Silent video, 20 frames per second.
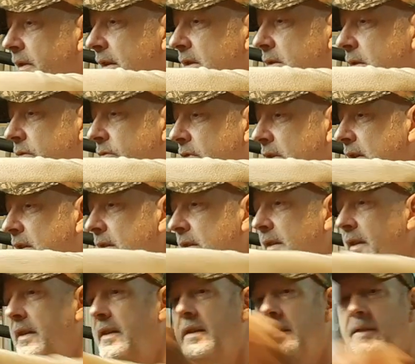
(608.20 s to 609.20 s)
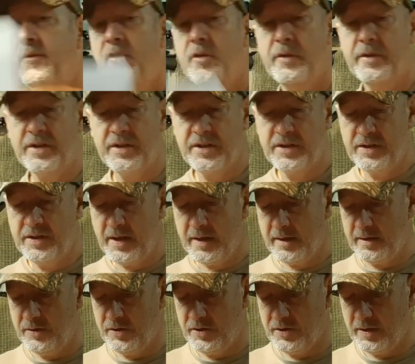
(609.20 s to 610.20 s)
they do very kindly give you a
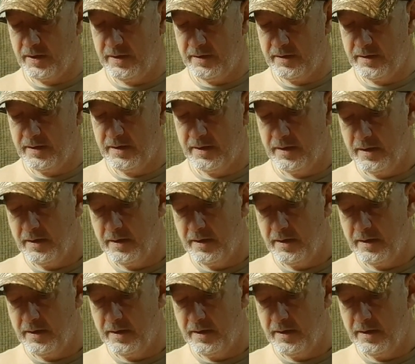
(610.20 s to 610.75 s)
second sheet